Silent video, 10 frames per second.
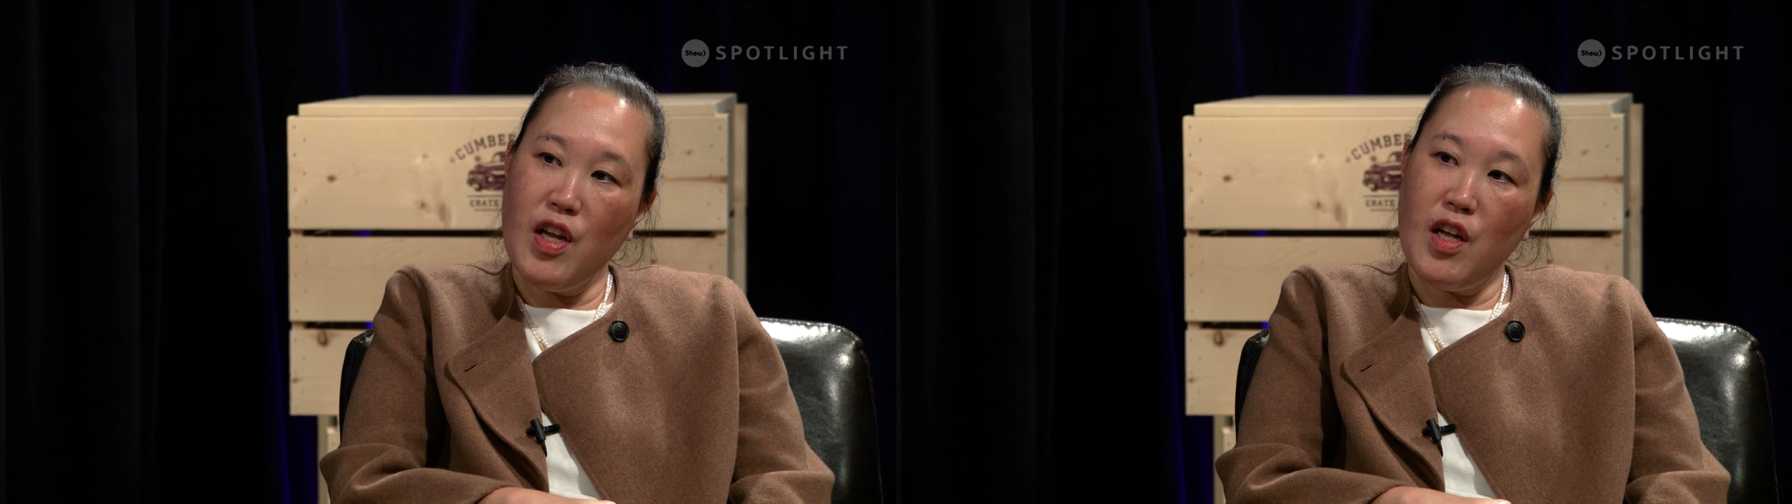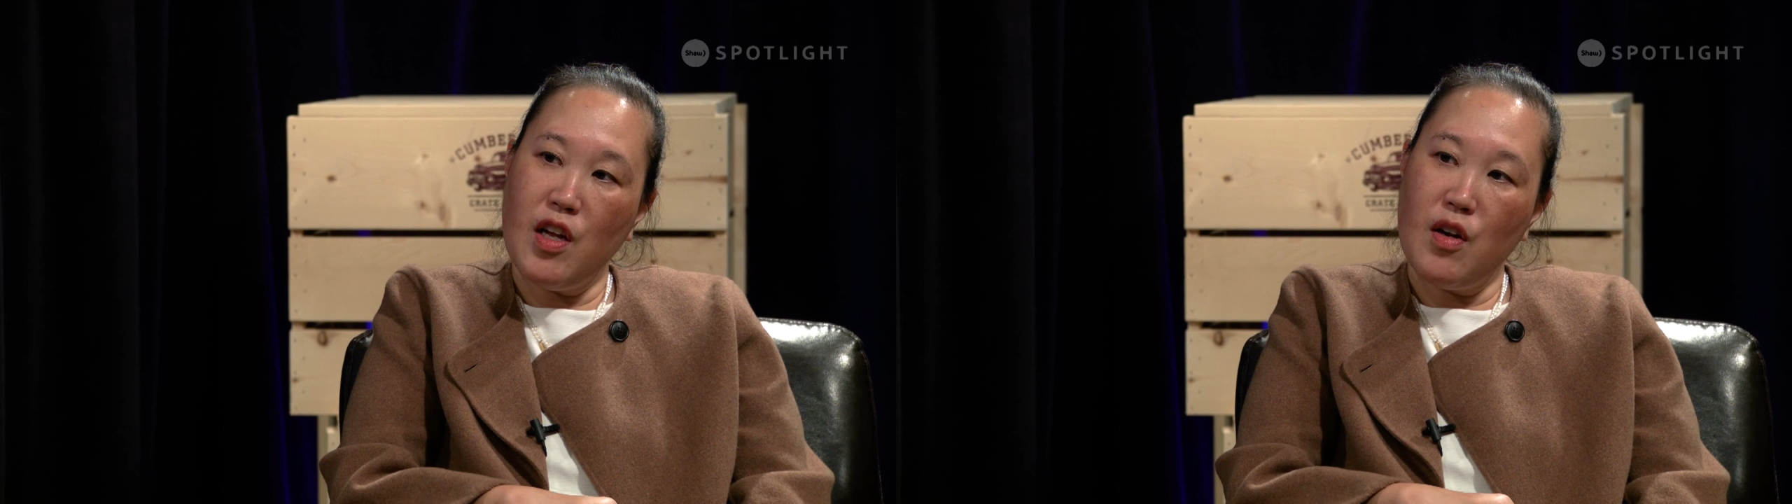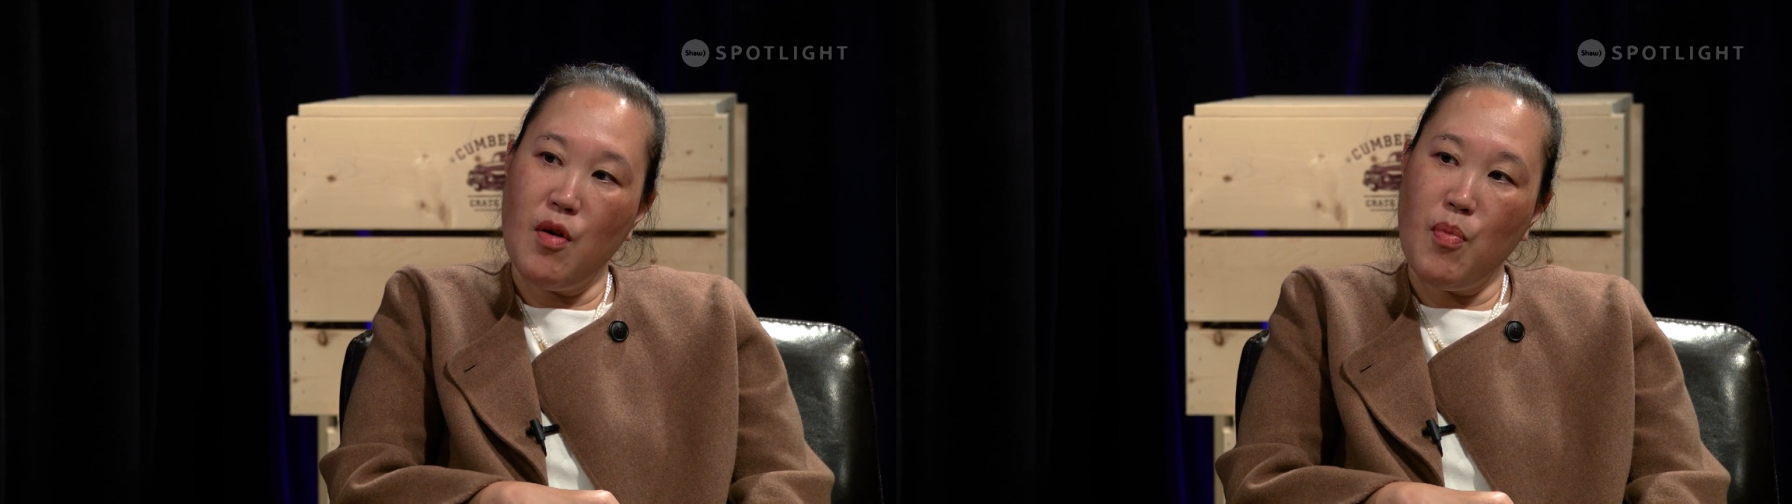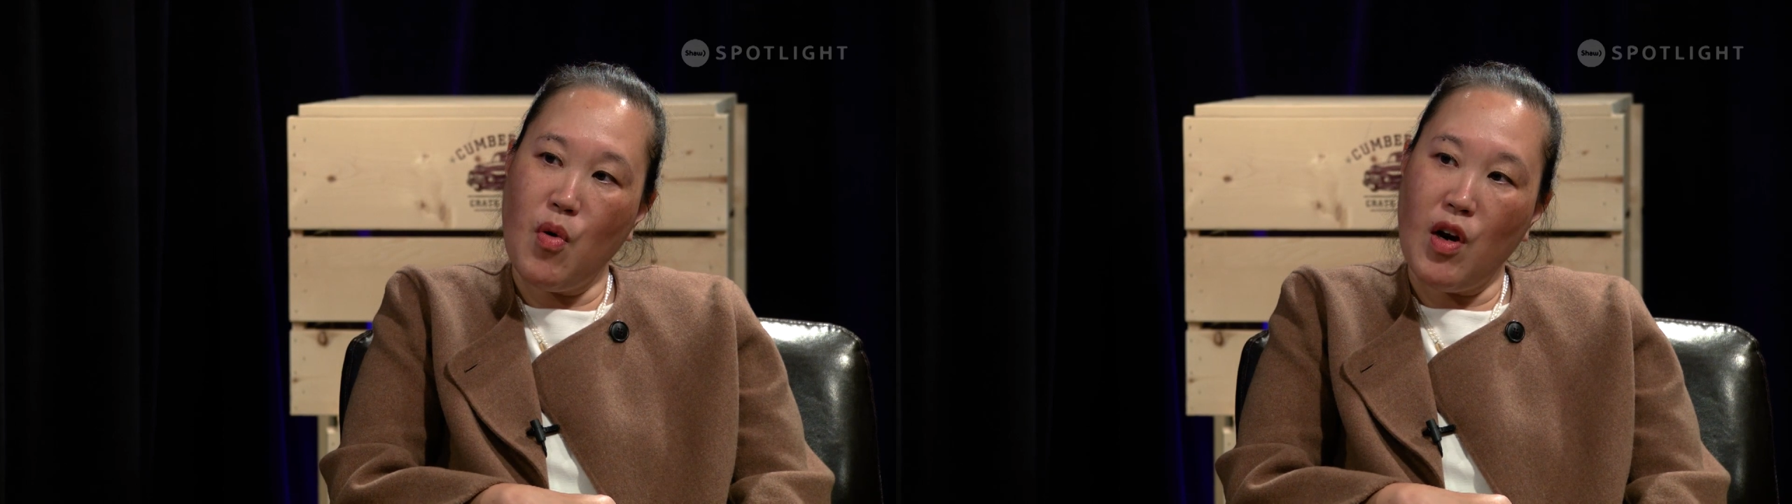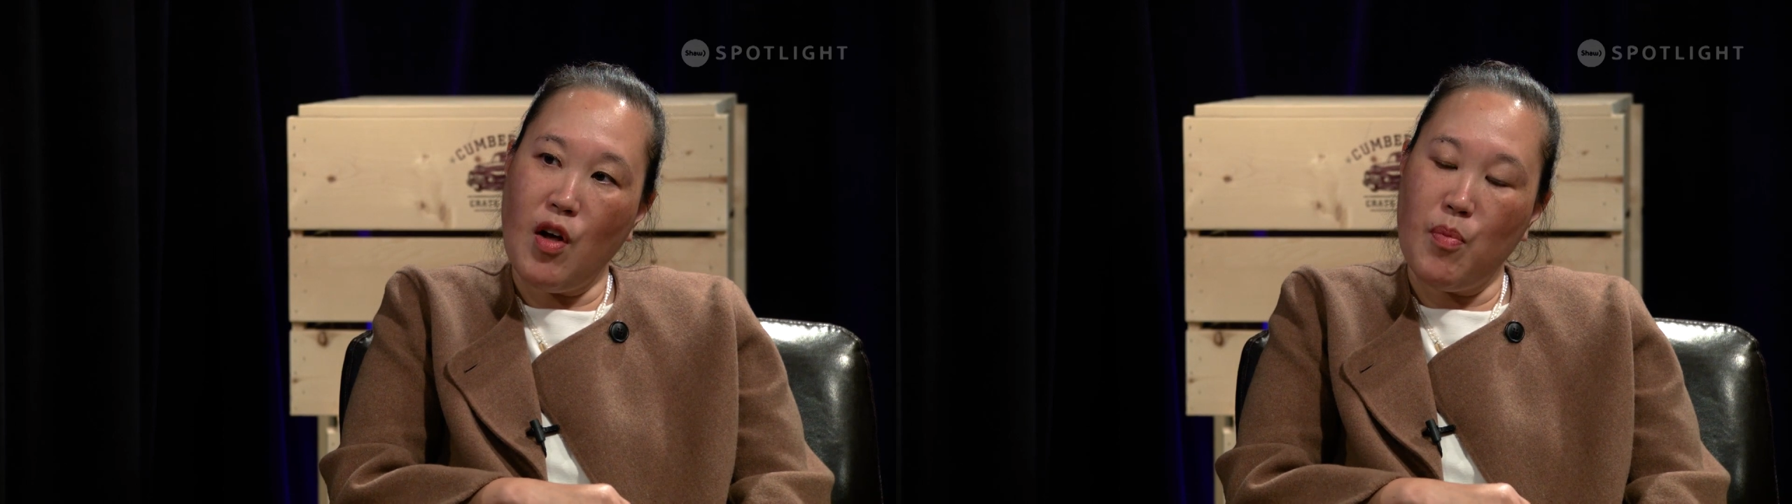in
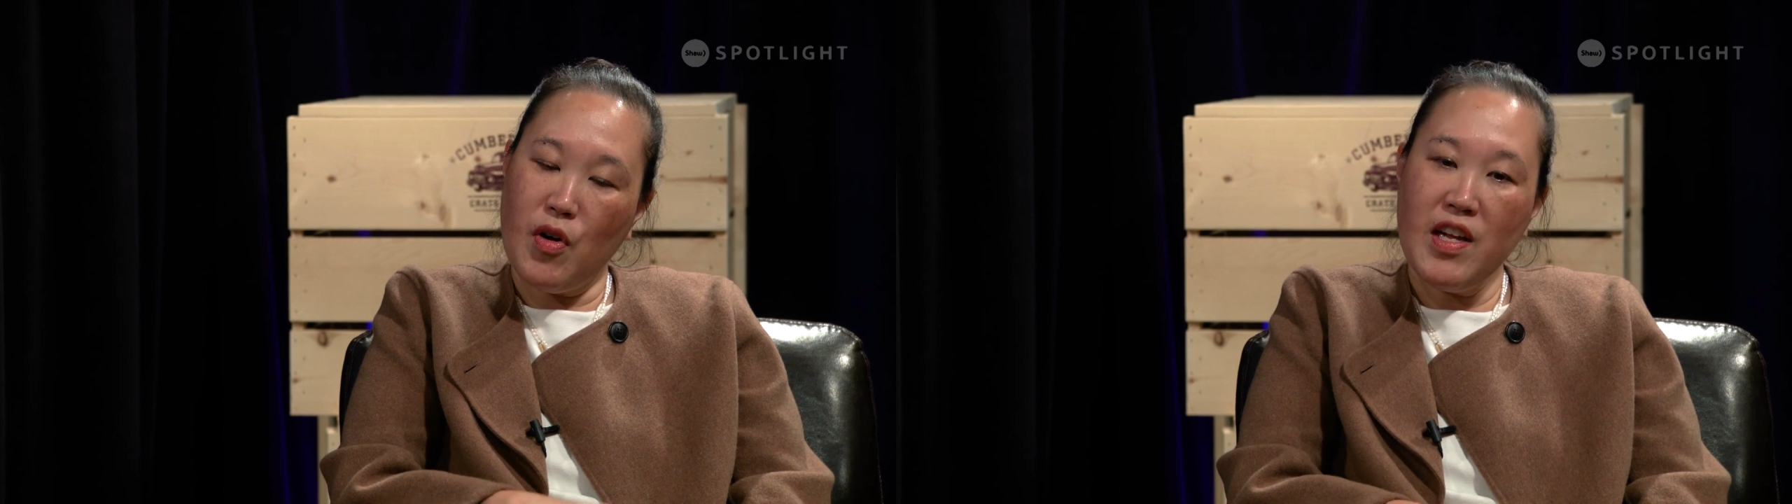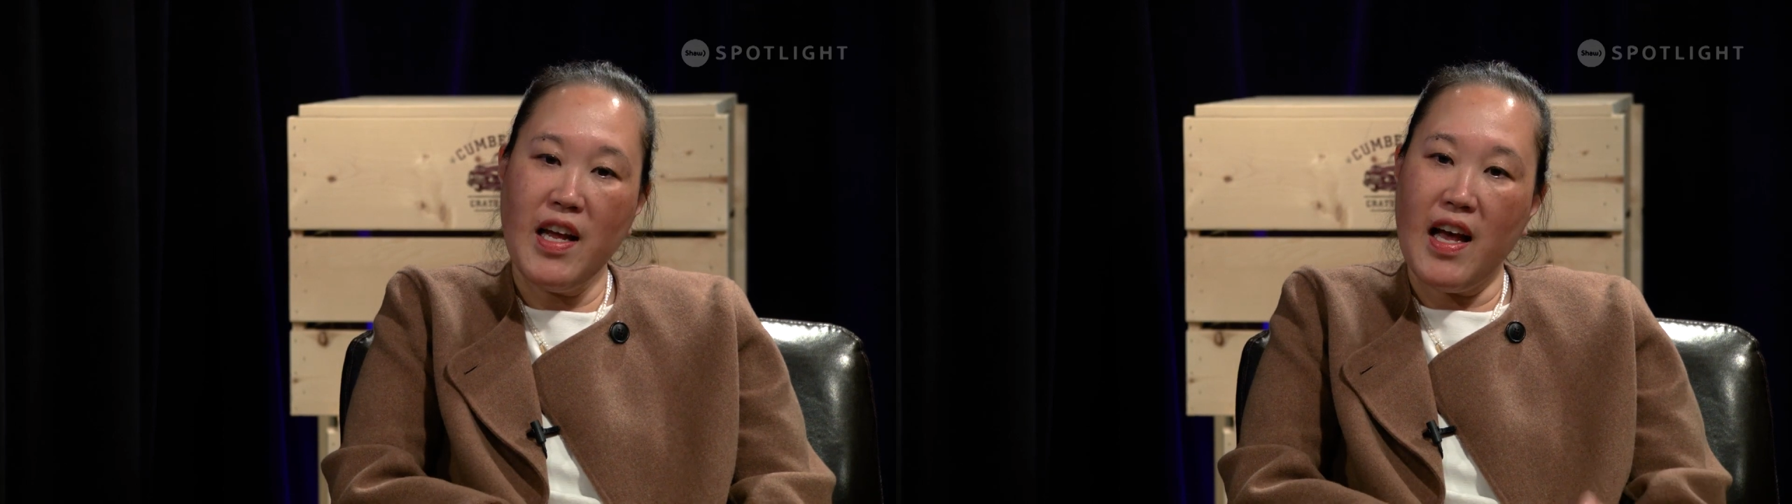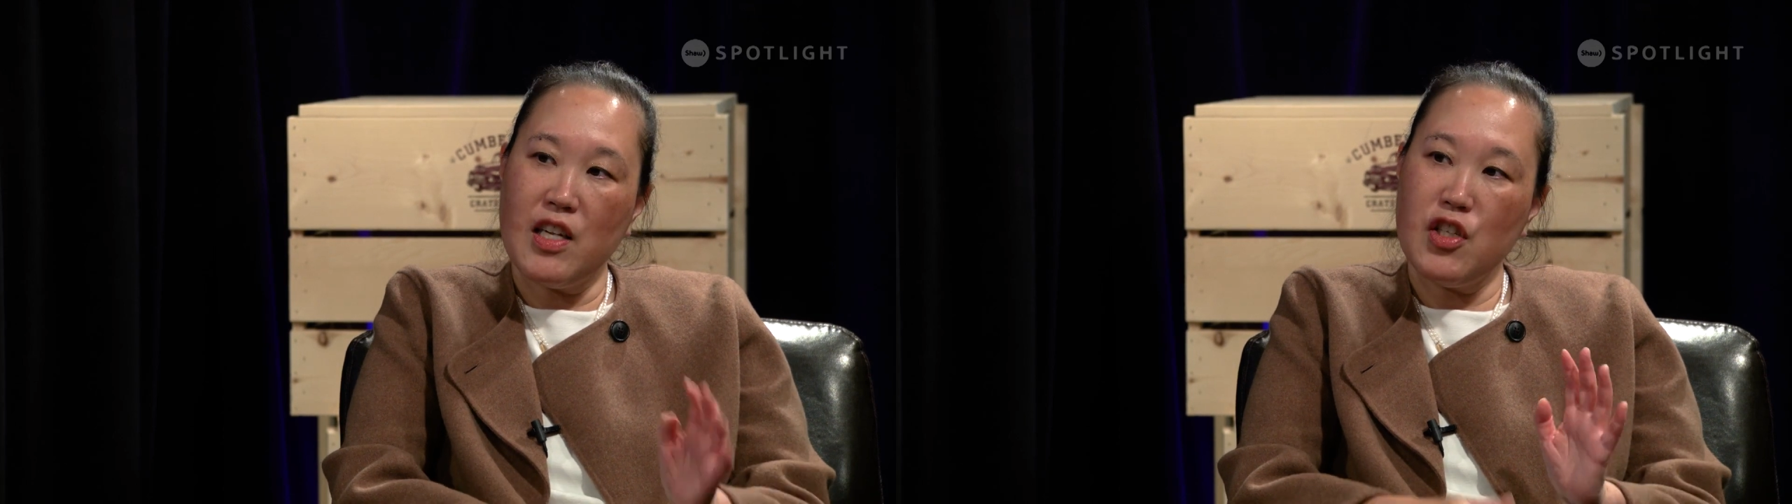Port Alberni at